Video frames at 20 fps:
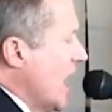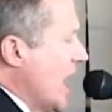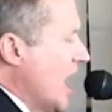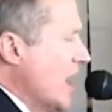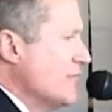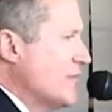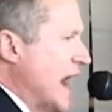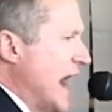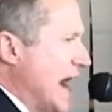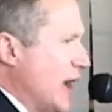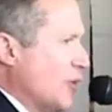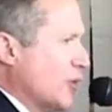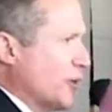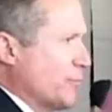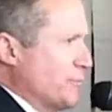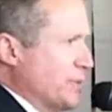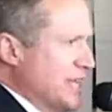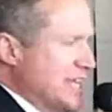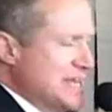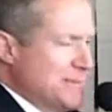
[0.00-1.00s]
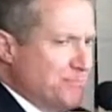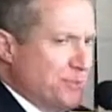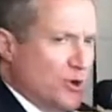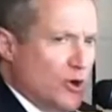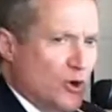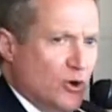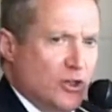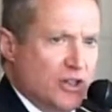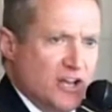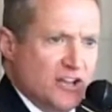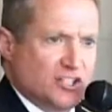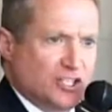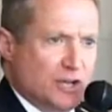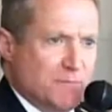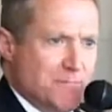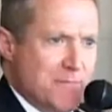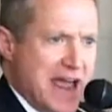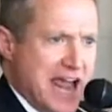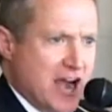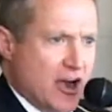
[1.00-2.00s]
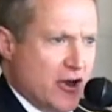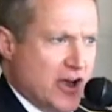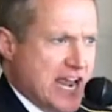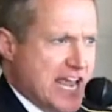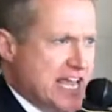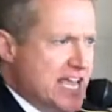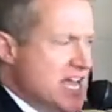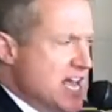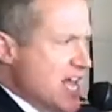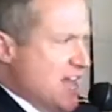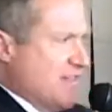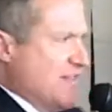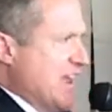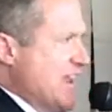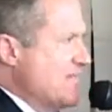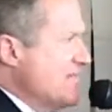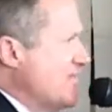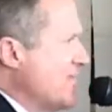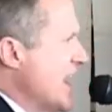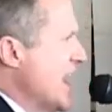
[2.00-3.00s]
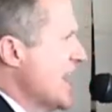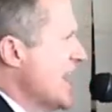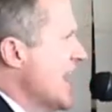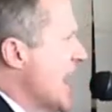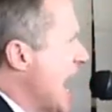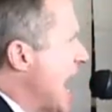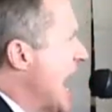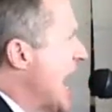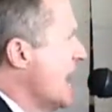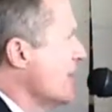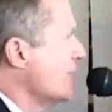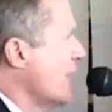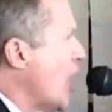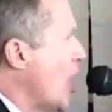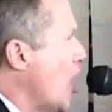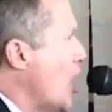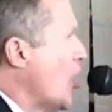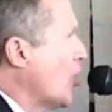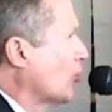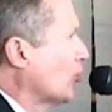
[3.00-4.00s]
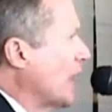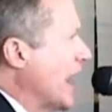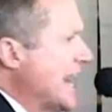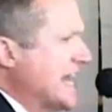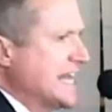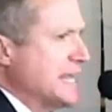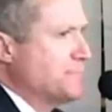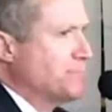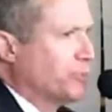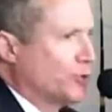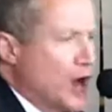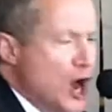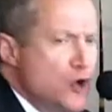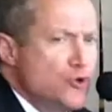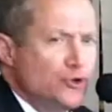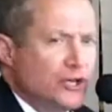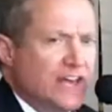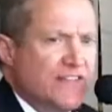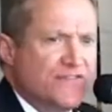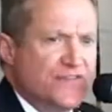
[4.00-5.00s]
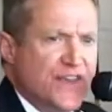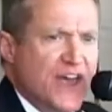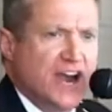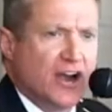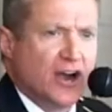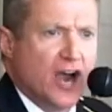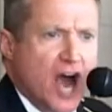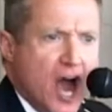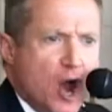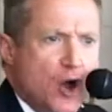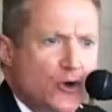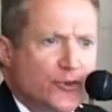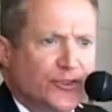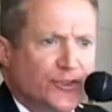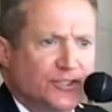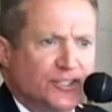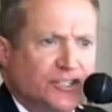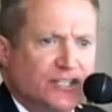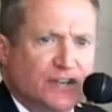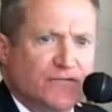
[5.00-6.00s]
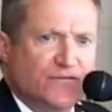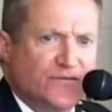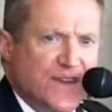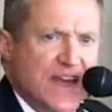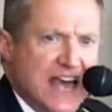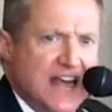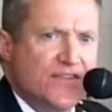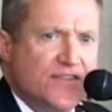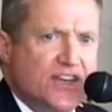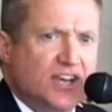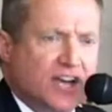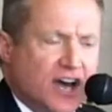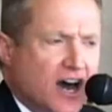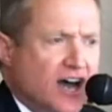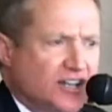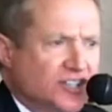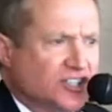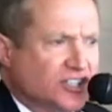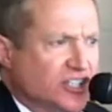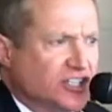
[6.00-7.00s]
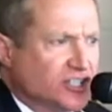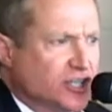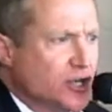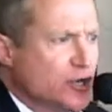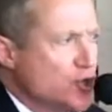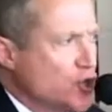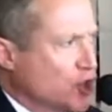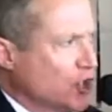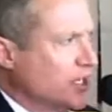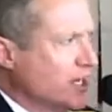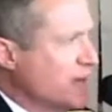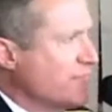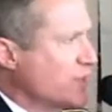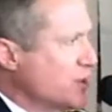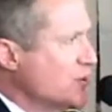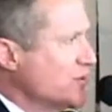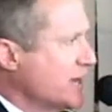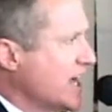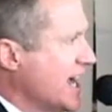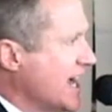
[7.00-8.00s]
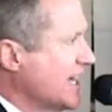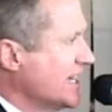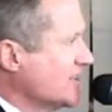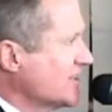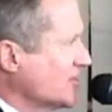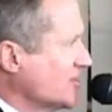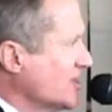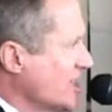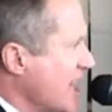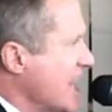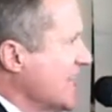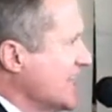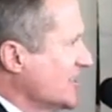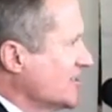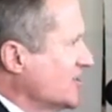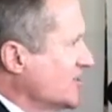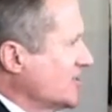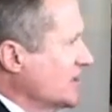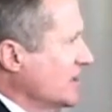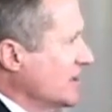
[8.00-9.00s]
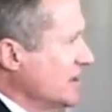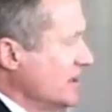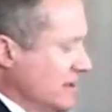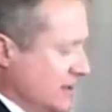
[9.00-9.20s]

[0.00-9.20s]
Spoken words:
of our people to marry, then they have already broken their oath to defend the Constitution of the United States.